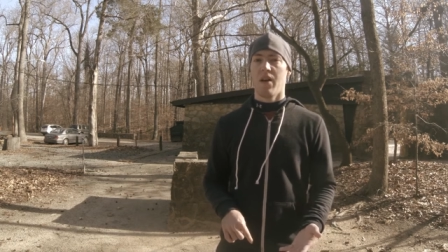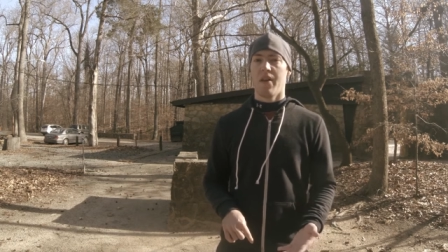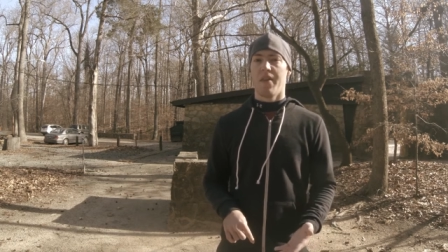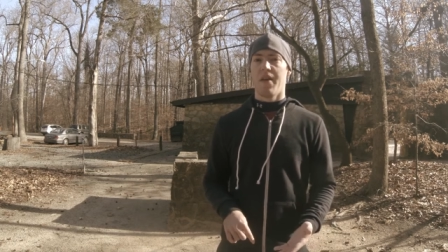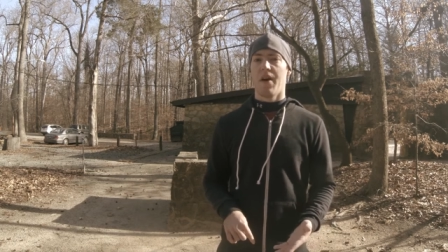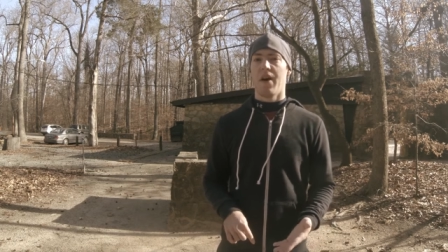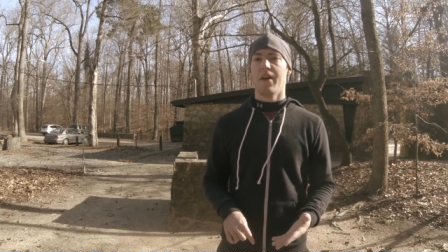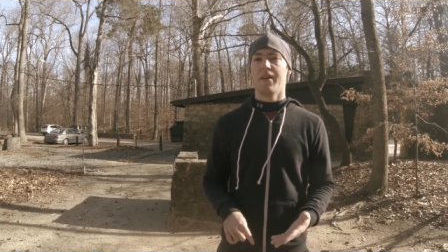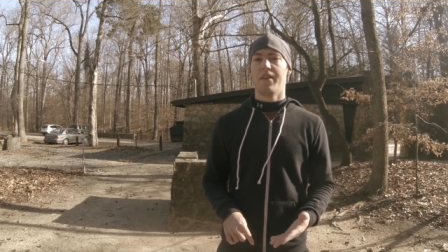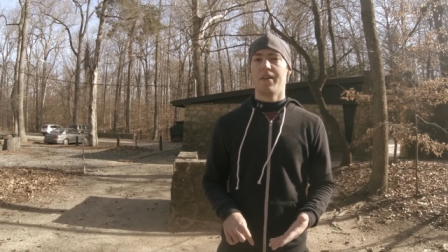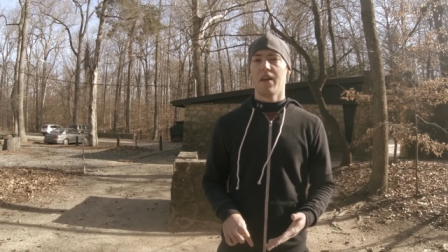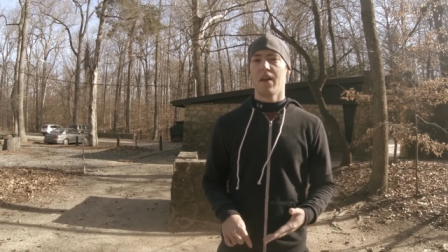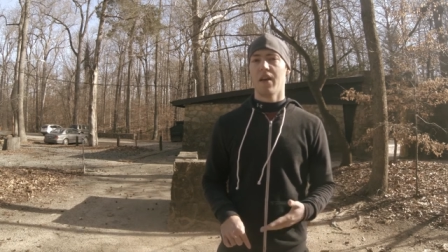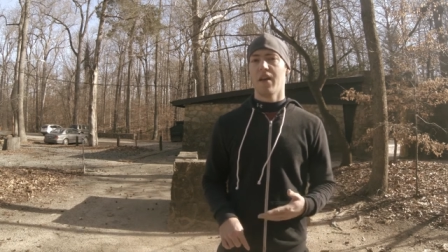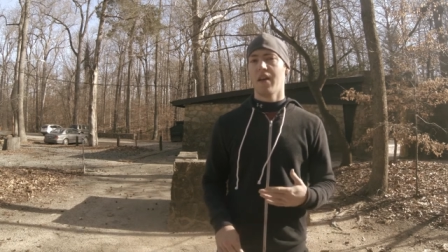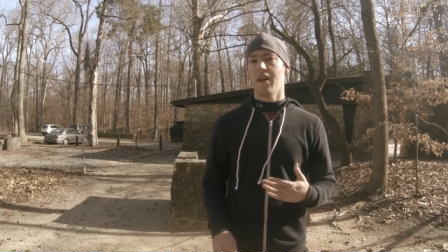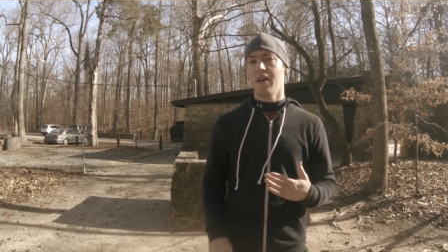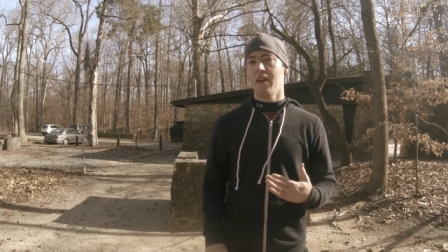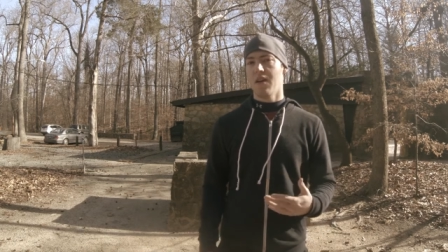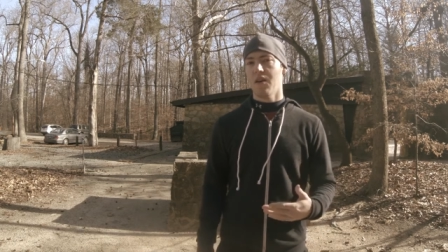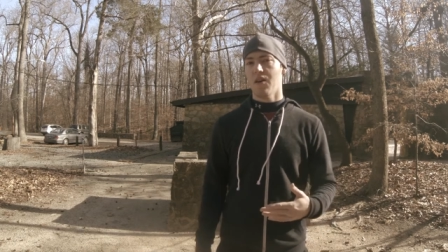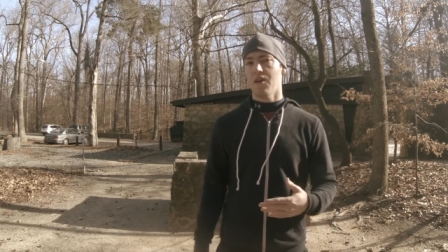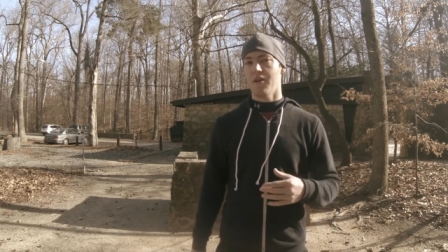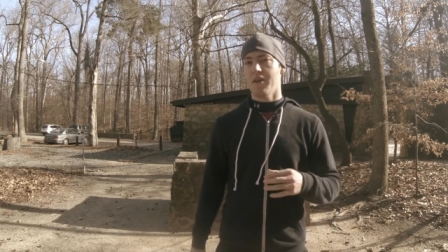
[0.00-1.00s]
the idea
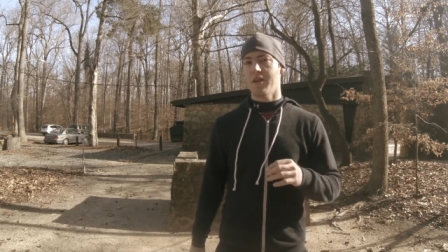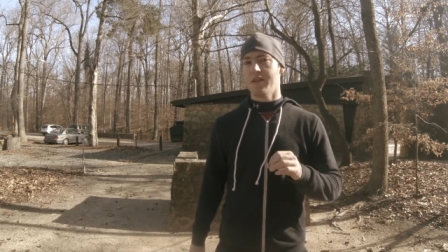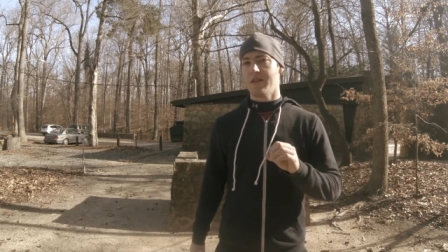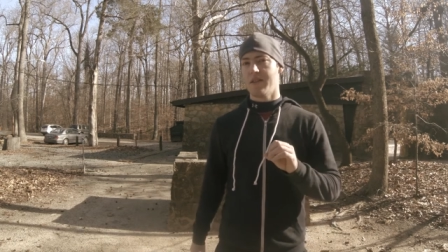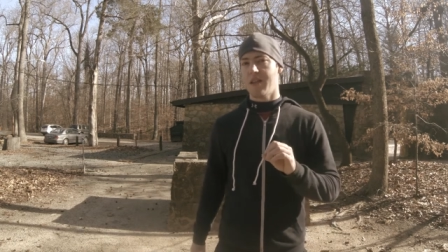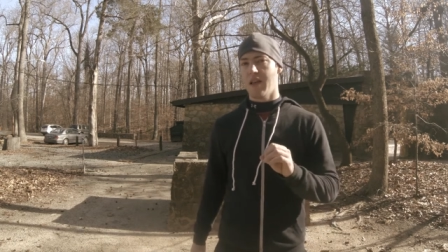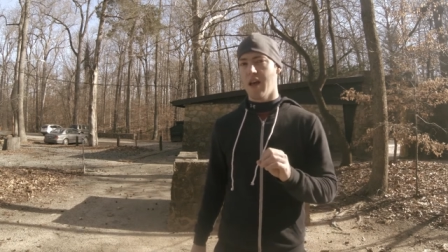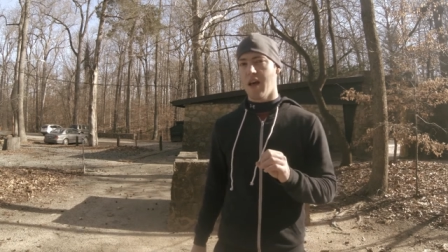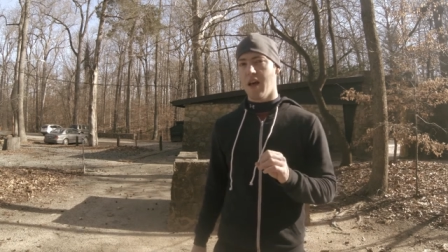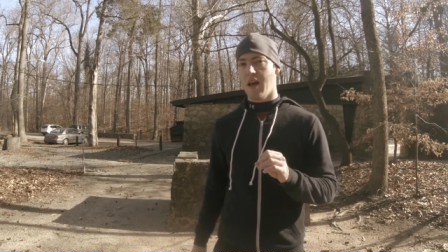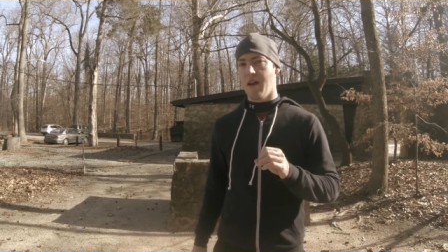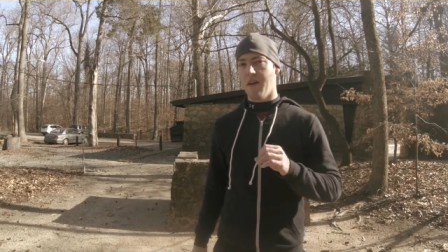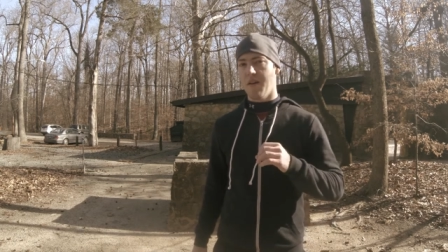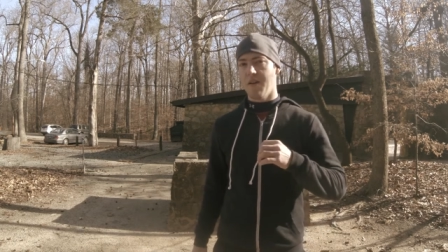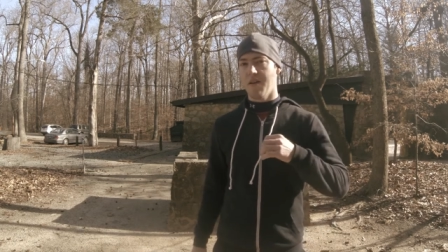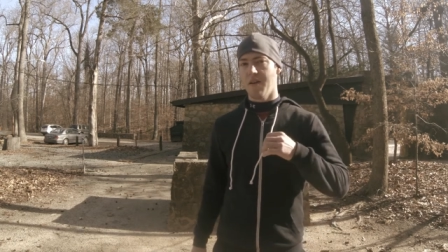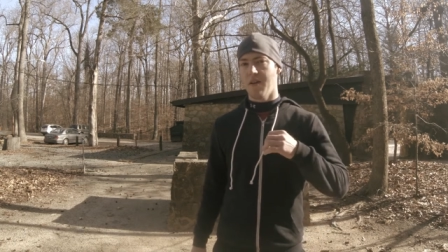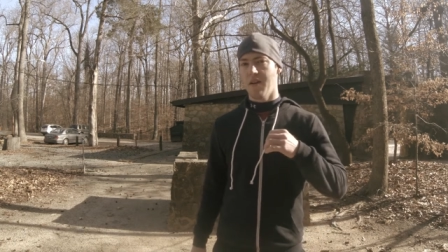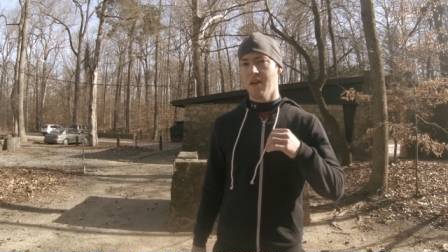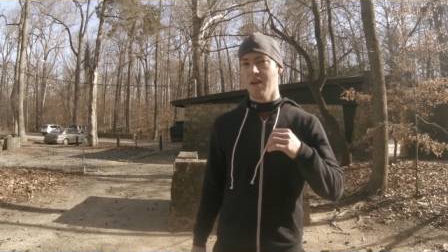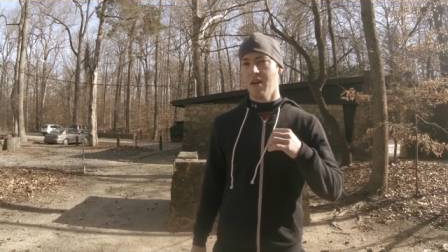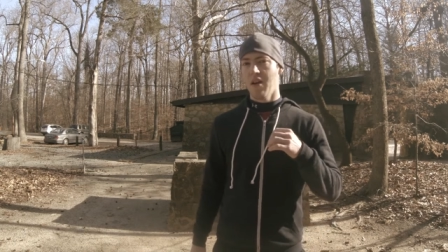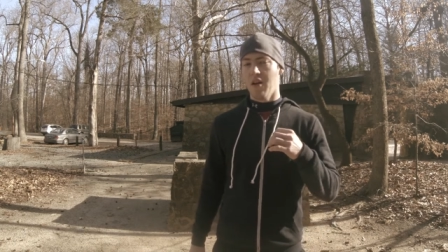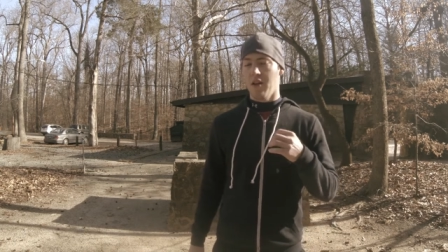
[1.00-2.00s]
here is that
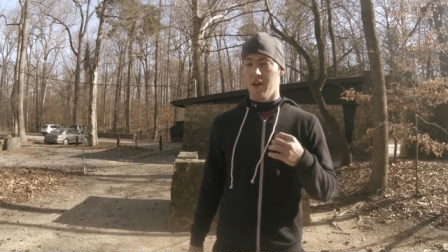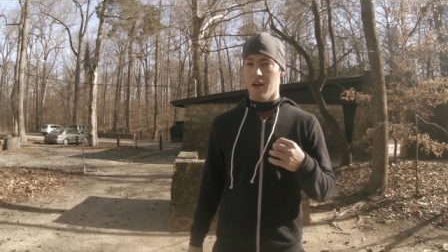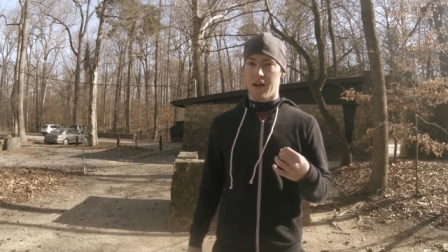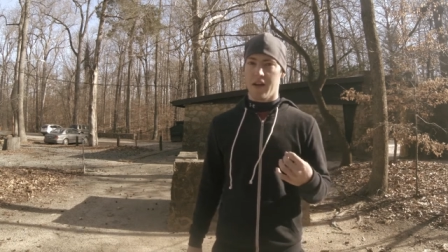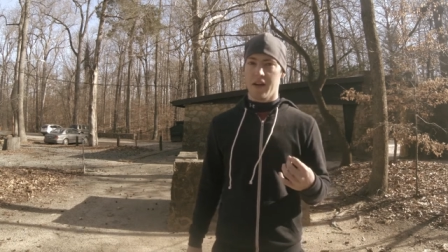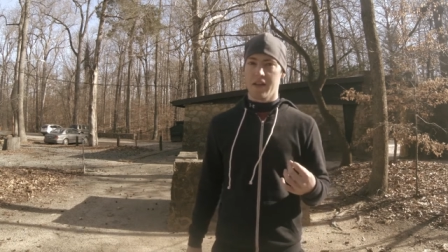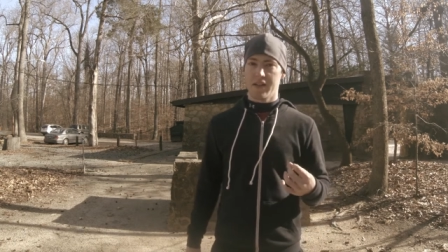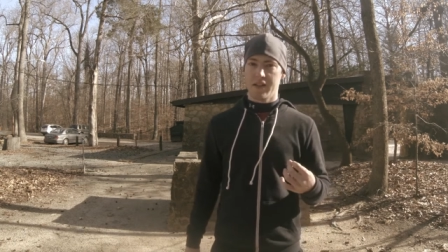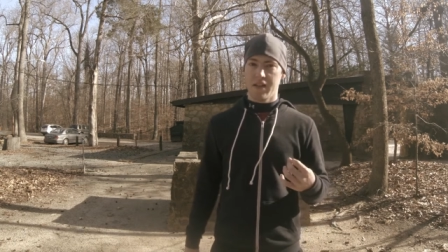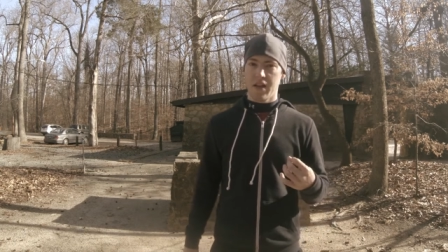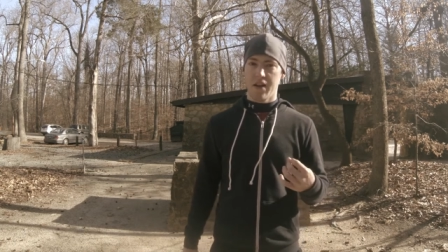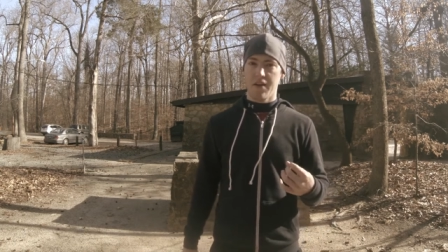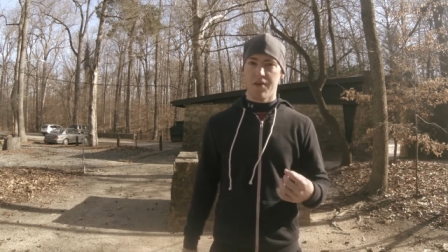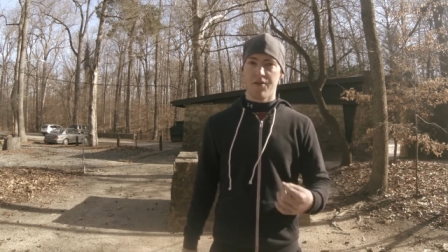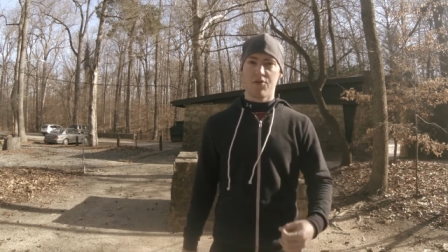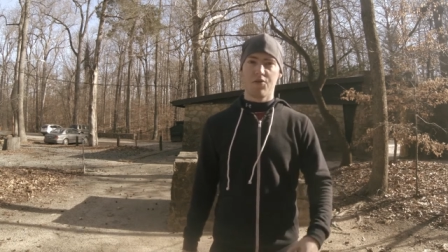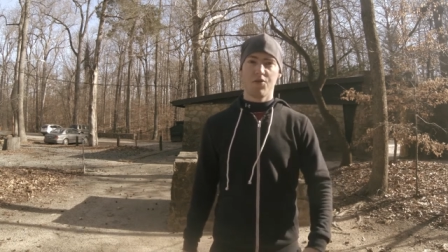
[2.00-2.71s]
like I said,